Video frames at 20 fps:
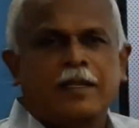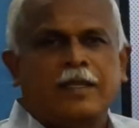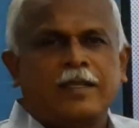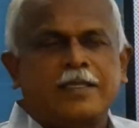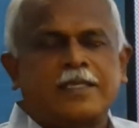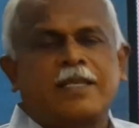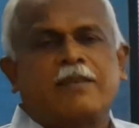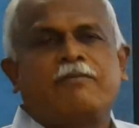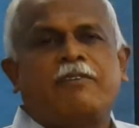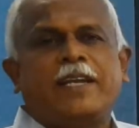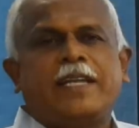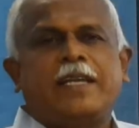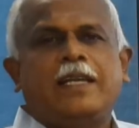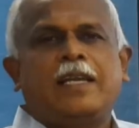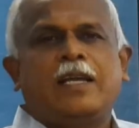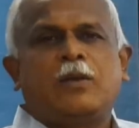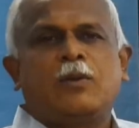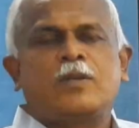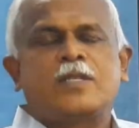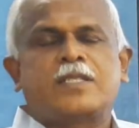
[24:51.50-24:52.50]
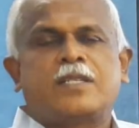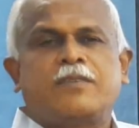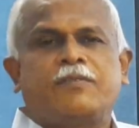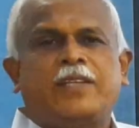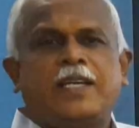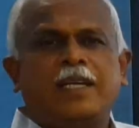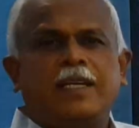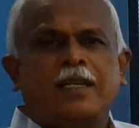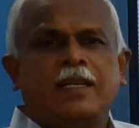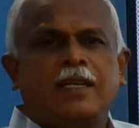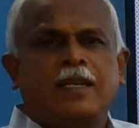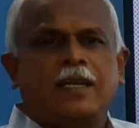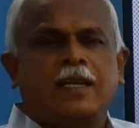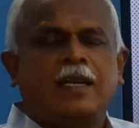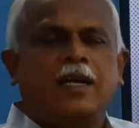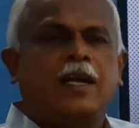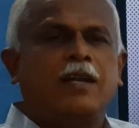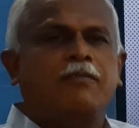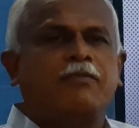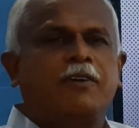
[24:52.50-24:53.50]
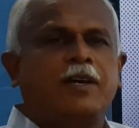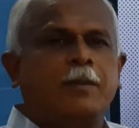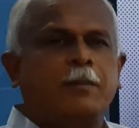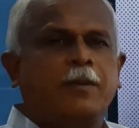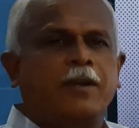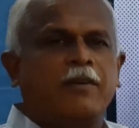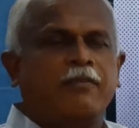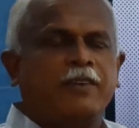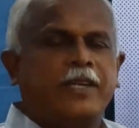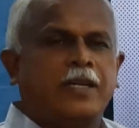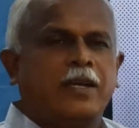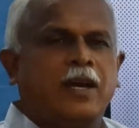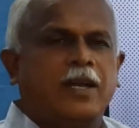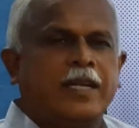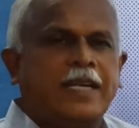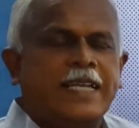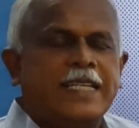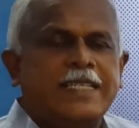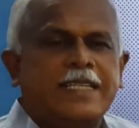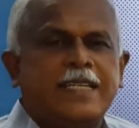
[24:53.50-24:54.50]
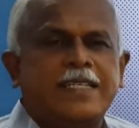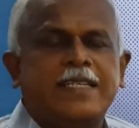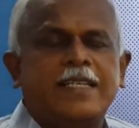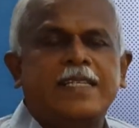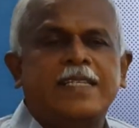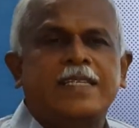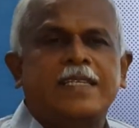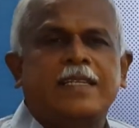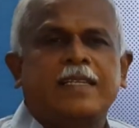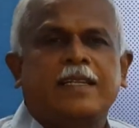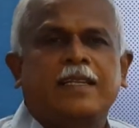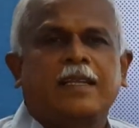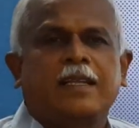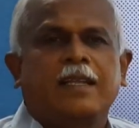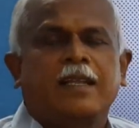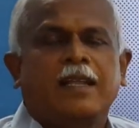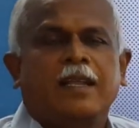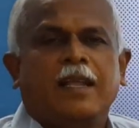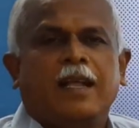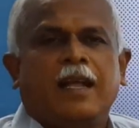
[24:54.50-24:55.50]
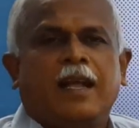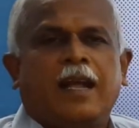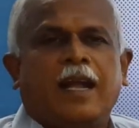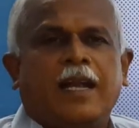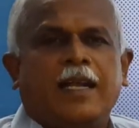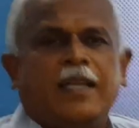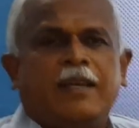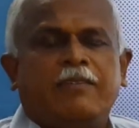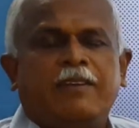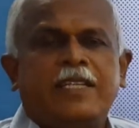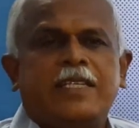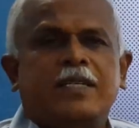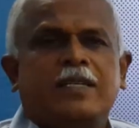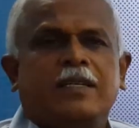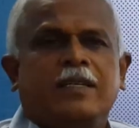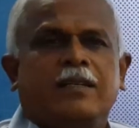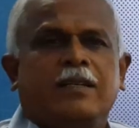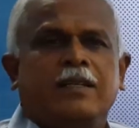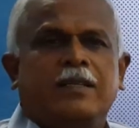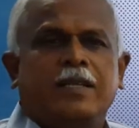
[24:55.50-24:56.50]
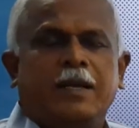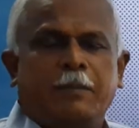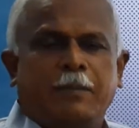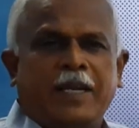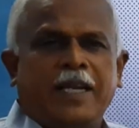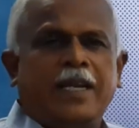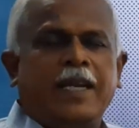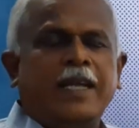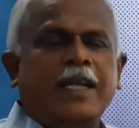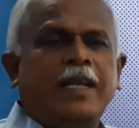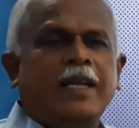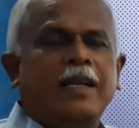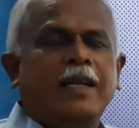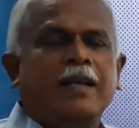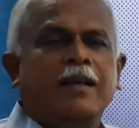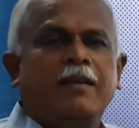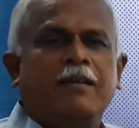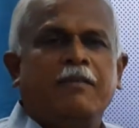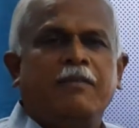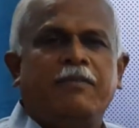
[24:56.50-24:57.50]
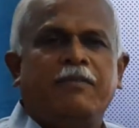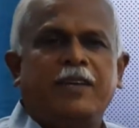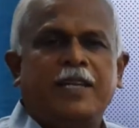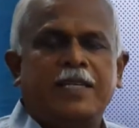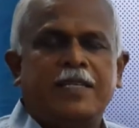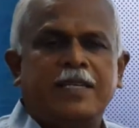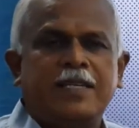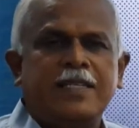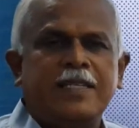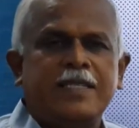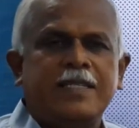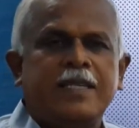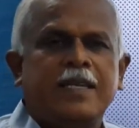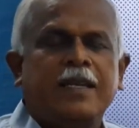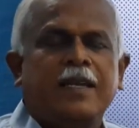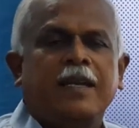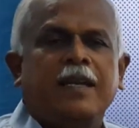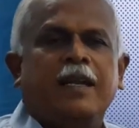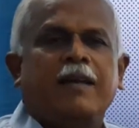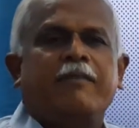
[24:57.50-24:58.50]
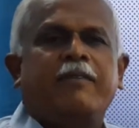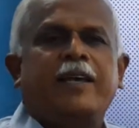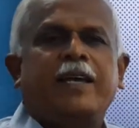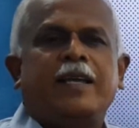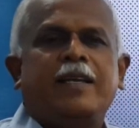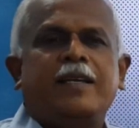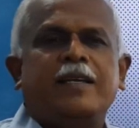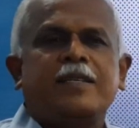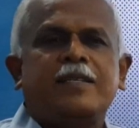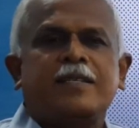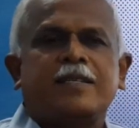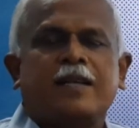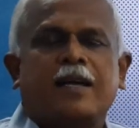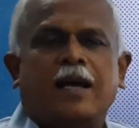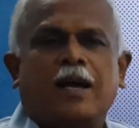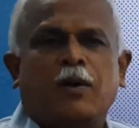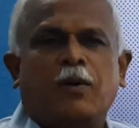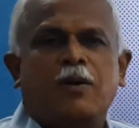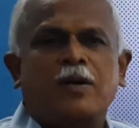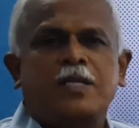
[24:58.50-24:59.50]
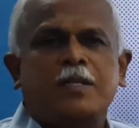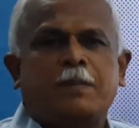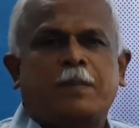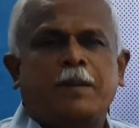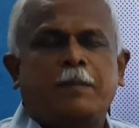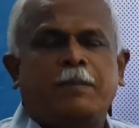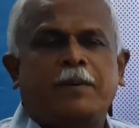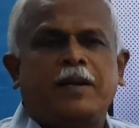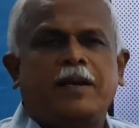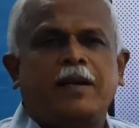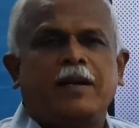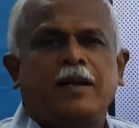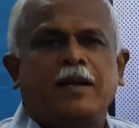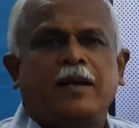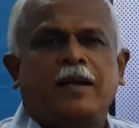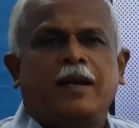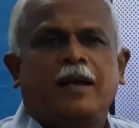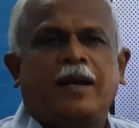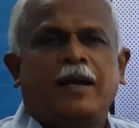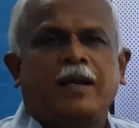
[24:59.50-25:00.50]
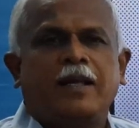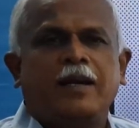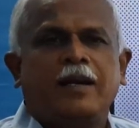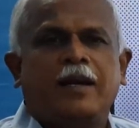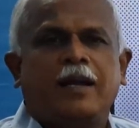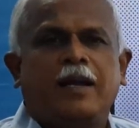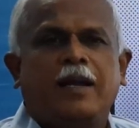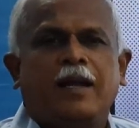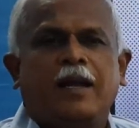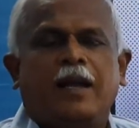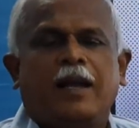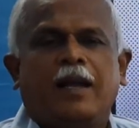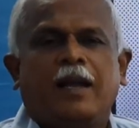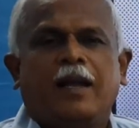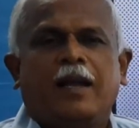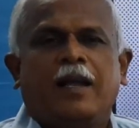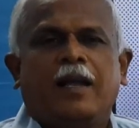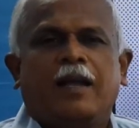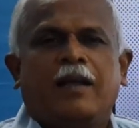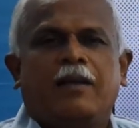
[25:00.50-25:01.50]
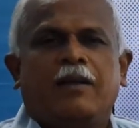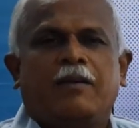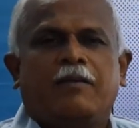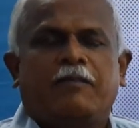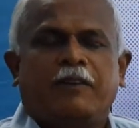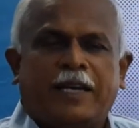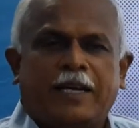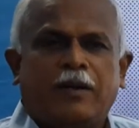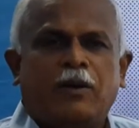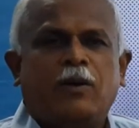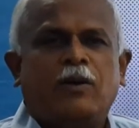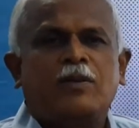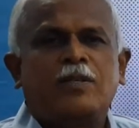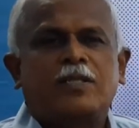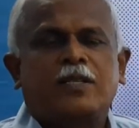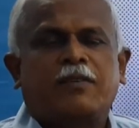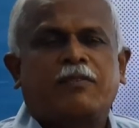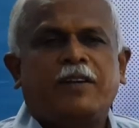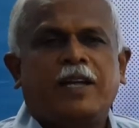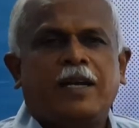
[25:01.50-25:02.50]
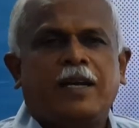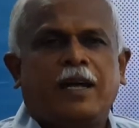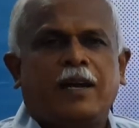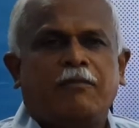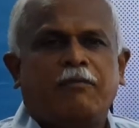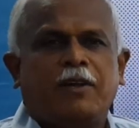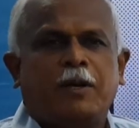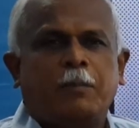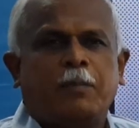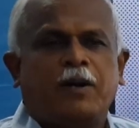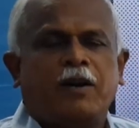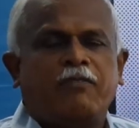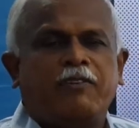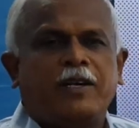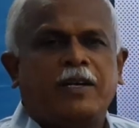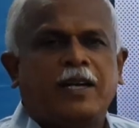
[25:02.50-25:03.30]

is the final accounts of the not-for-profit organizations, under which the meaning, features, various accounts prepared under final accounts of a not-for-profit